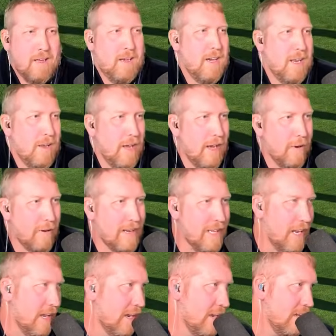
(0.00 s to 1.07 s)
I don't
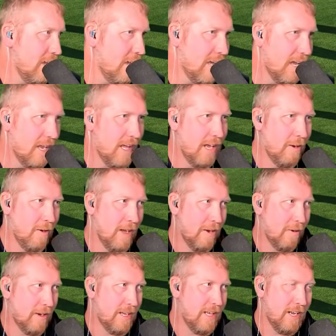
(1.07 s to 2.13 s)
get it. I
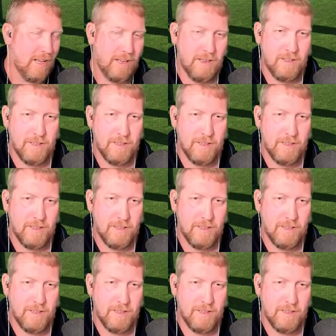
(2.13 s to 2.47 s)
don't get it.